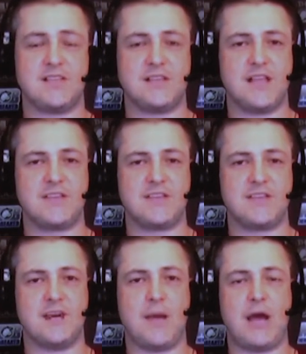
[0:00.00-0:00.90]
has a ton
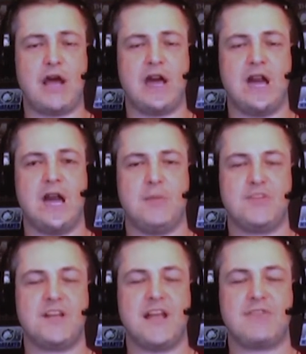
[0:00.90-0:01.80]
of power, right, right. but he's
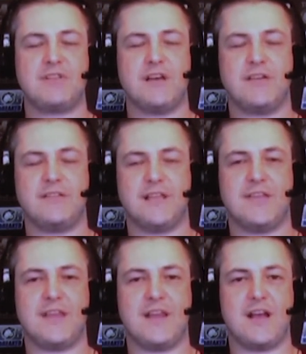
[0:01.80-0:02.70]
going to have to
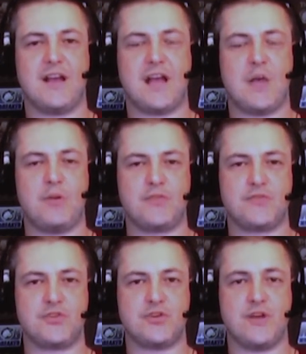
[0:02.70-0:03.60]
land that knockout punch for
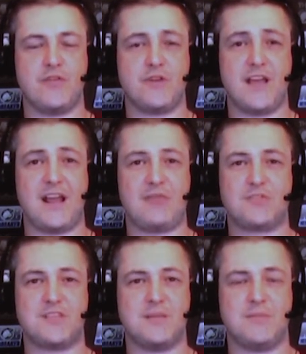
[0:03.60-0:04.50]
sure. Other than that, I don't
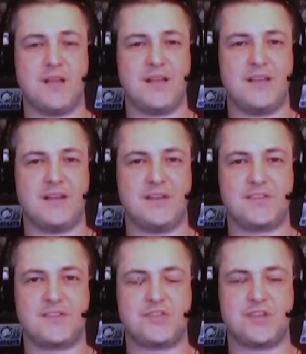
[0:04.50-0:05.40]
see him uh, getting a
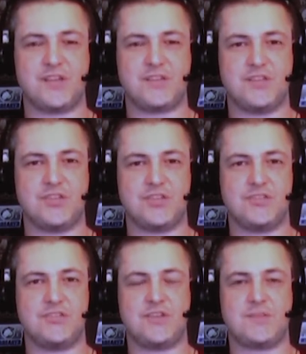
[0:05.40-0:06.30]
decision against DJ.
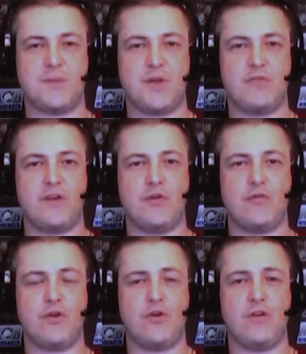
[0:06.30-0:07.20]
DJ is the better fighter
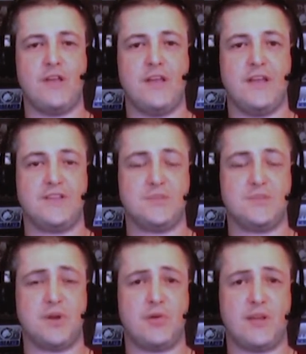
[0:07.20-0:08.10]
overall. He's a
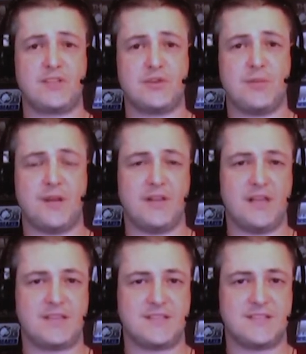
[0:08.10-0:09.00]
better wrestler. I mean, Ali
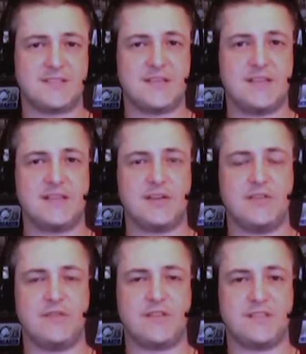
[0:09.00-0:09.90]
has decent takedown
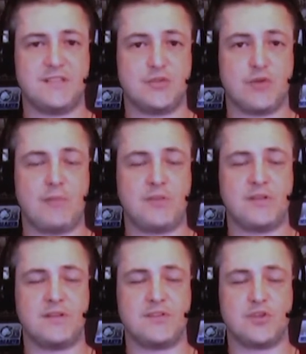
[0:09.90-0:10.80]
defense, decent grappling
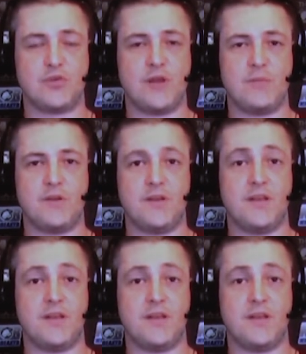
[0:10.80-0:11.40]
in his own right, but